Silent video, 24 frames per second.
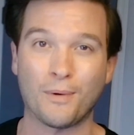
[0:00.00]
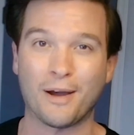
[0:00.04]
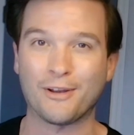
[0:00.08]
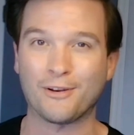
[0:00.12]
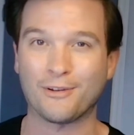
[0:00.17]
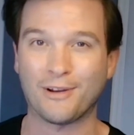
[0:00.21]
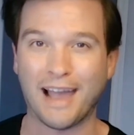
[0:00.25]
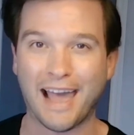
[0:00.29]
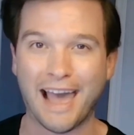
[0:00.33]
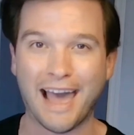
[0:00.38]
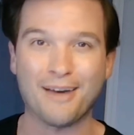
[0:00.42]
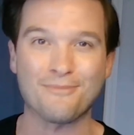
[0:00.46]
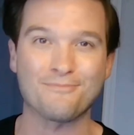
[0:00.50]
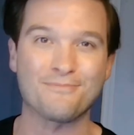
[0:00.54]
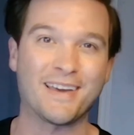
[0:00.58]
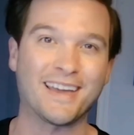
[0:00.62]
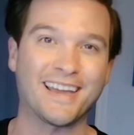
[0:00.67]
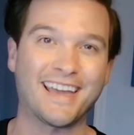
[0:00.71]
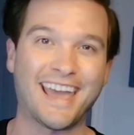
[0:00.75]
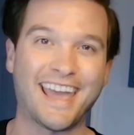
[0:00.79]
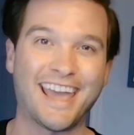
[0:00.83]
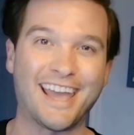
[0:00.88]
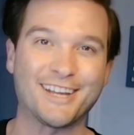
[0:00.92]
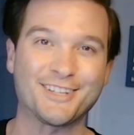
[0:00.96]
while you're at
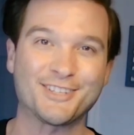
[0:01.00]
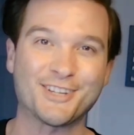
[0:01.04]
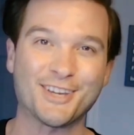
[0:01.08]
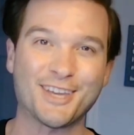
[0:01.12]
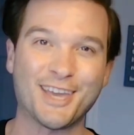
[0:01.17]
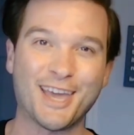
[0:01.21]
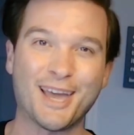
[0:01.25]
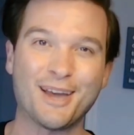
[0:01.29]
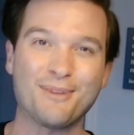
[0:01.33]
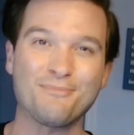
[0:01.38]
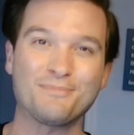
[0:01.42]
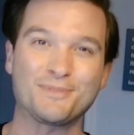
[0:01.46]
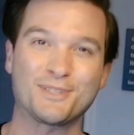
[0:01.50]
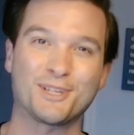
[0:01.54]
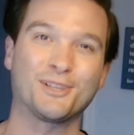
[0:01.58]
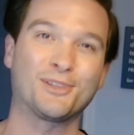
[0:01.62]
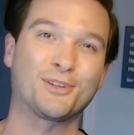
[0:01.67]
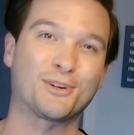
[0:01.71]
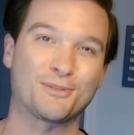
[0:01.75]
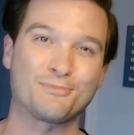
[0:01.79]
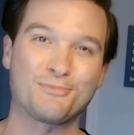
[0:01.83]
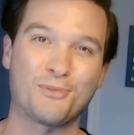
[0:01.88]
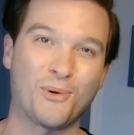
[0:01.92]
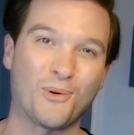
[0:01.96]
Mega Agent Camp to
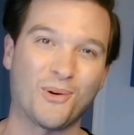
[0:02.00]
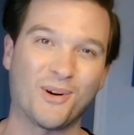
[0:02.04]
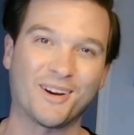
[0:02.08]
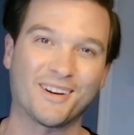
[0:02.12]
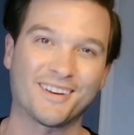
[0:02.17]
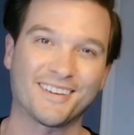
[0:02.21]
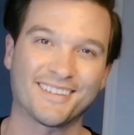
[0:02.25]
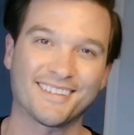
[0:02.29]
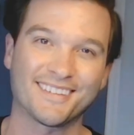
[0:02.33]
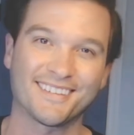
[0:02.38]
learn more.